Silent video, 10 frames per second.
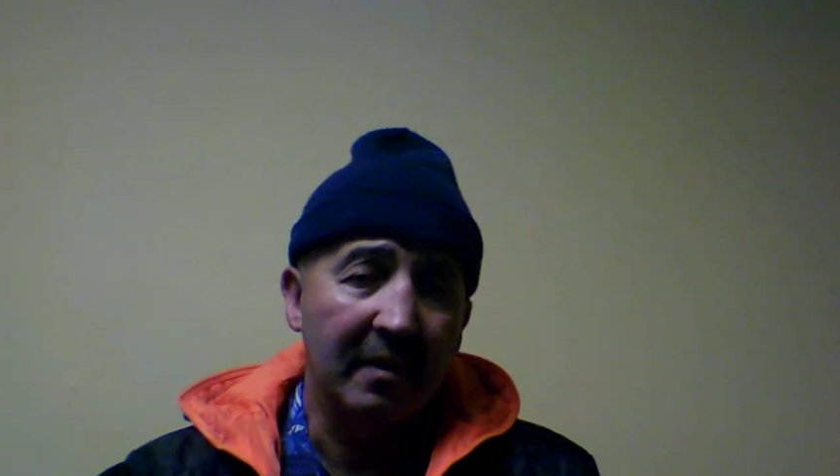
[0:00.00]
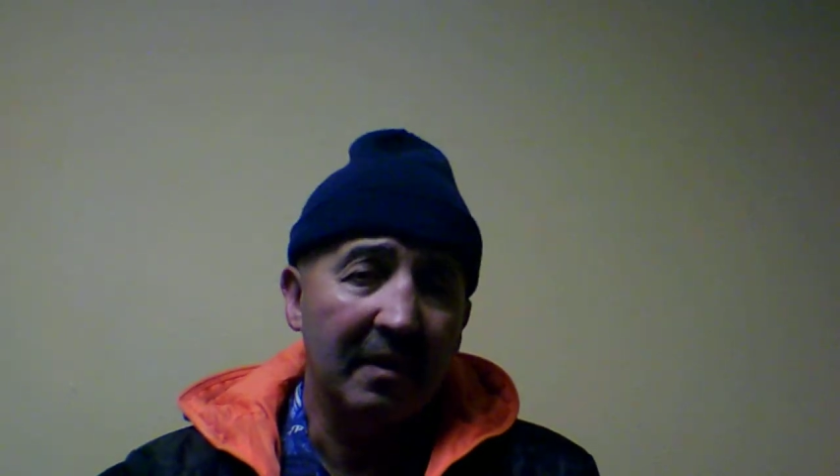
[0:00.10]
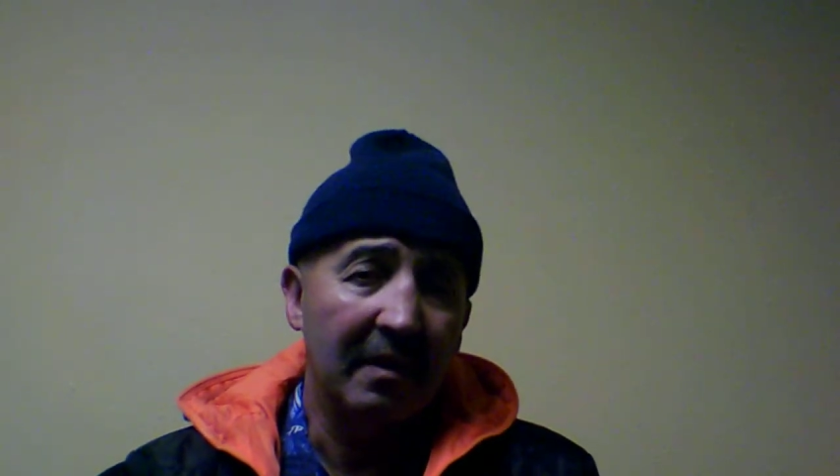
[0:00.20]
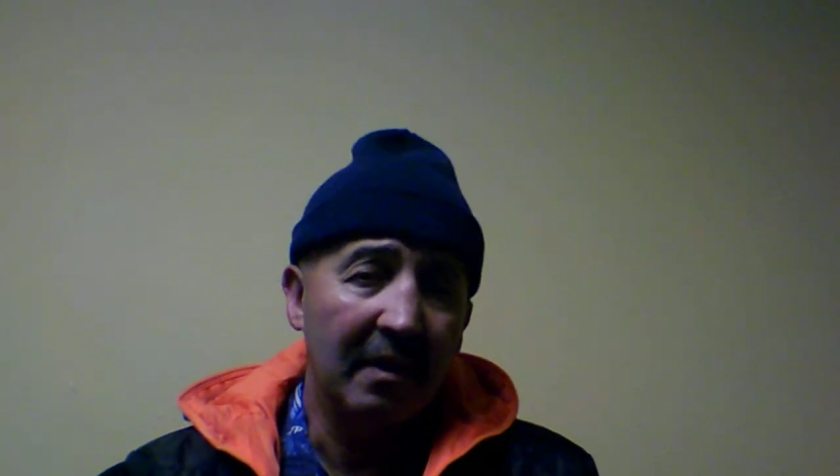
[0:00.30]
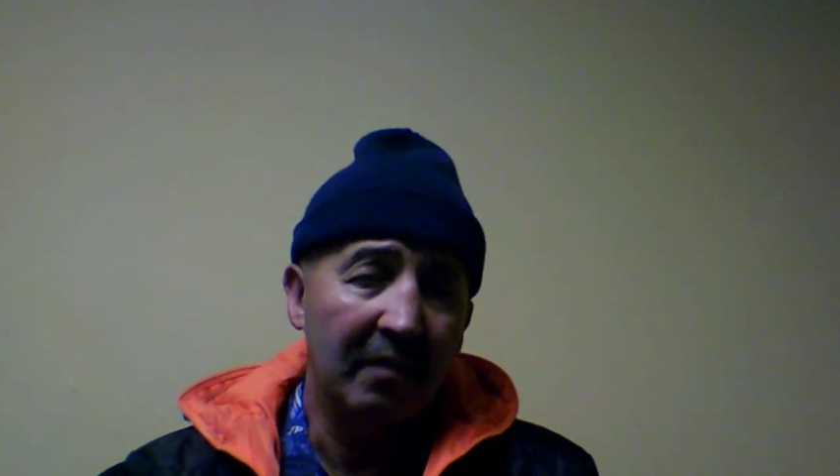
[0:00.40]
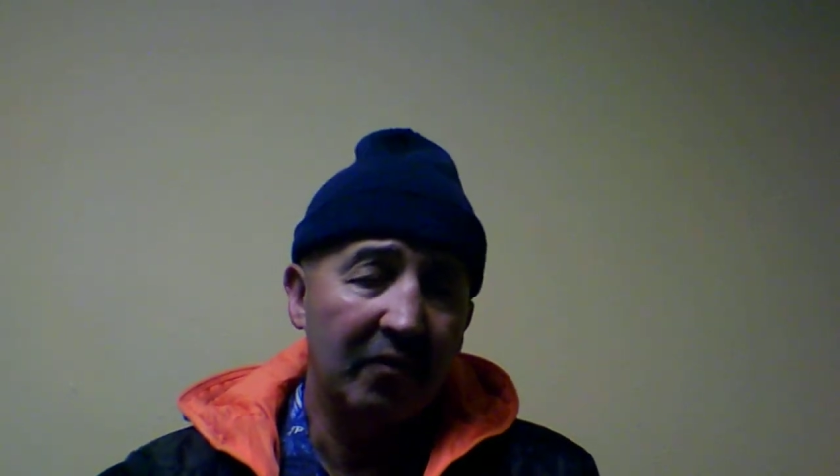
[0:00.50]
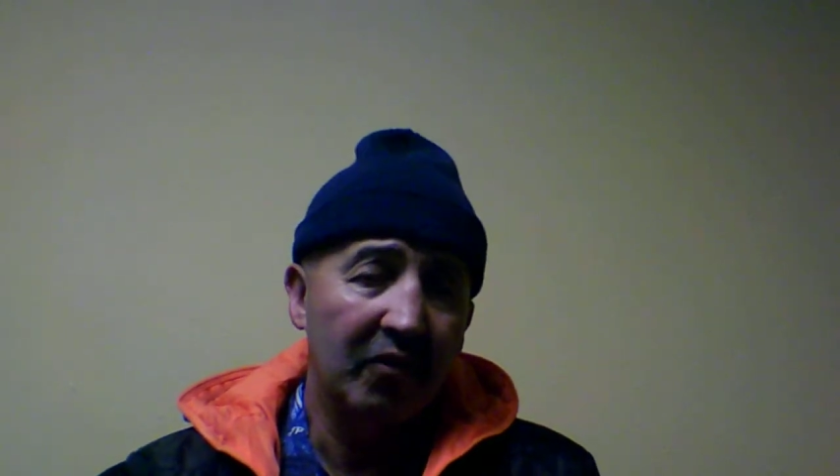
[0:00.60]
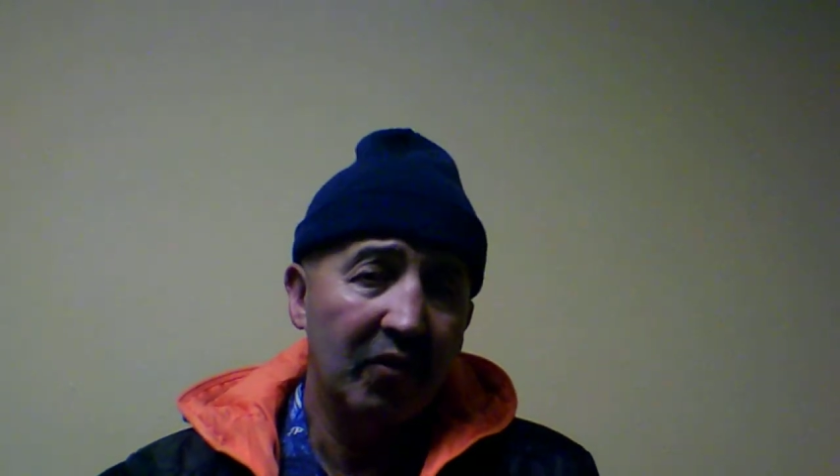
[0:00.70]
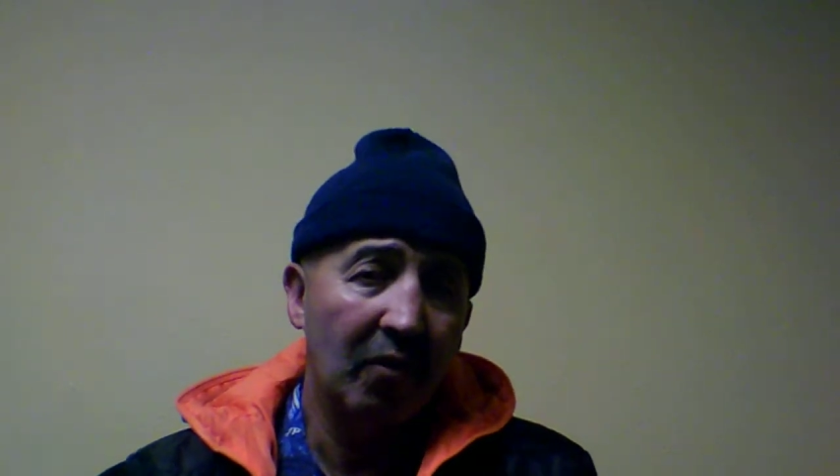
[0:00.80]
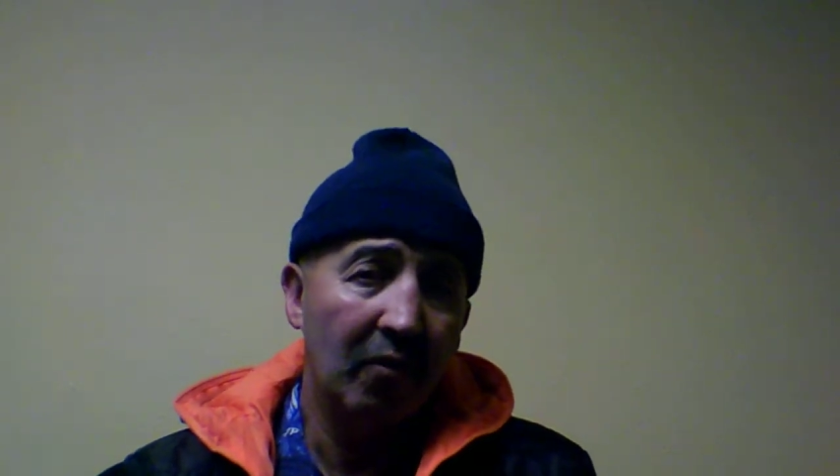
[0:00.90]
to
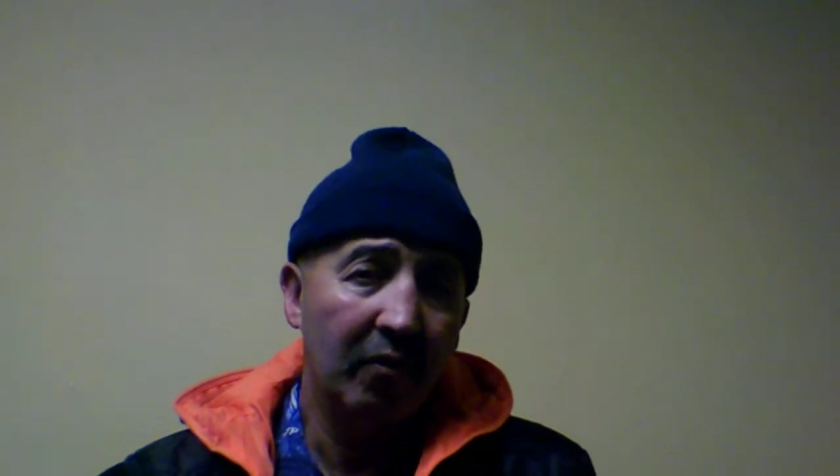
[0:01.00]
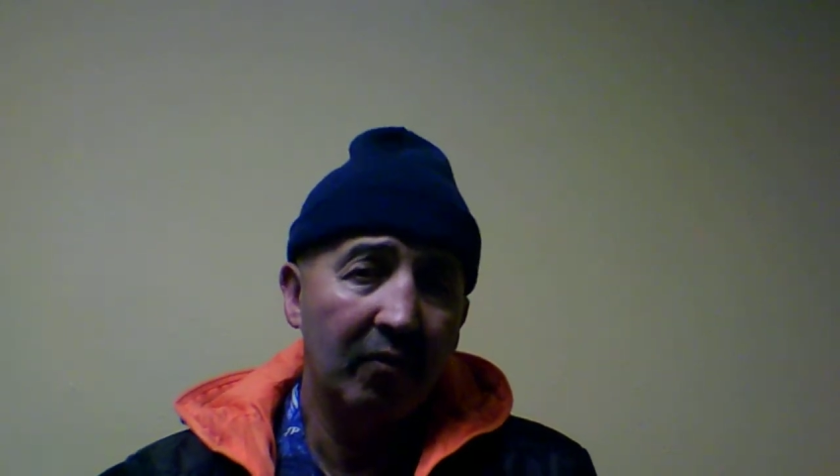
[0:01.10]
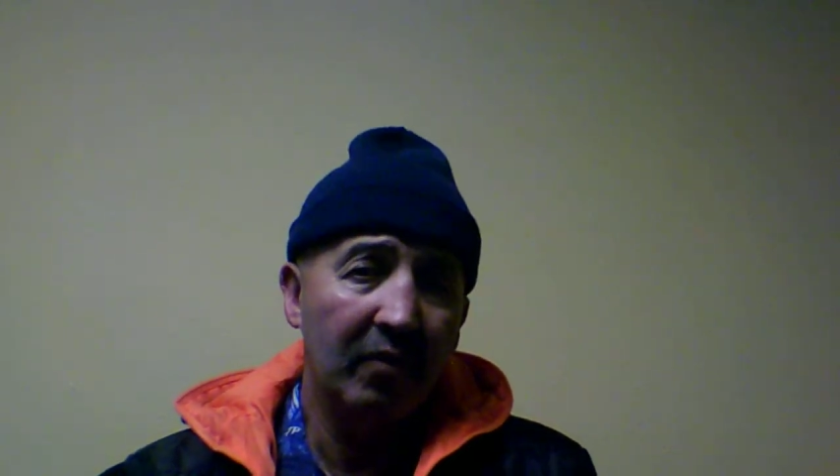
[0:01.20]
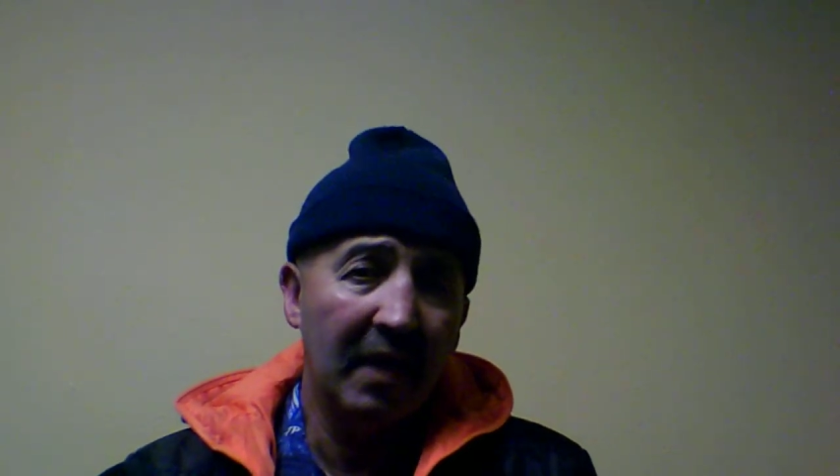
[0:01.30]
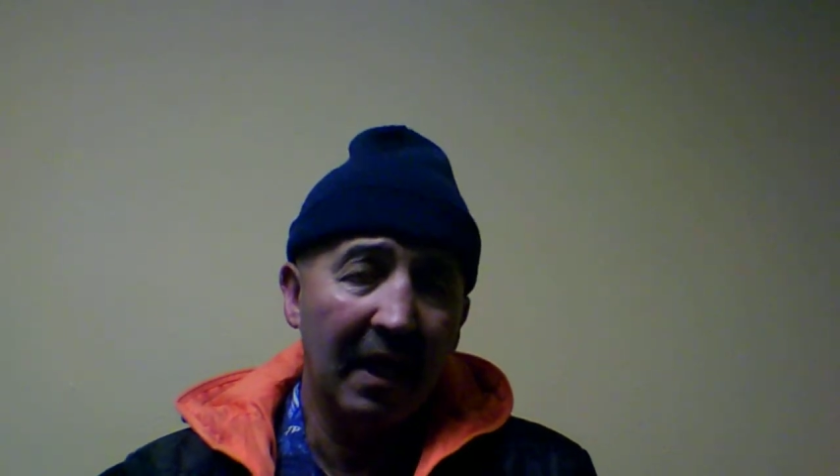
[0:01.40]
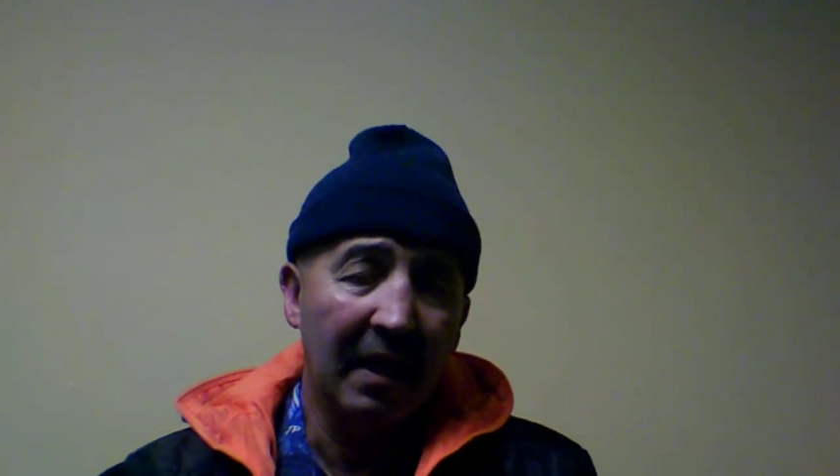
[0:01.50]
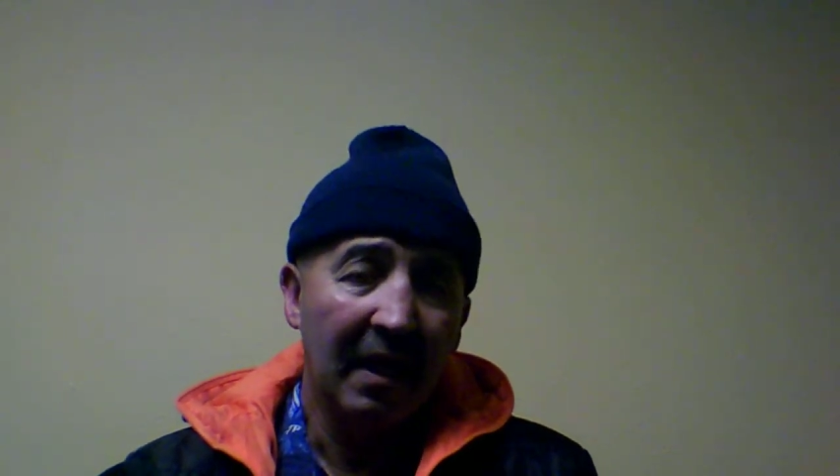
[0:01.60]
show you that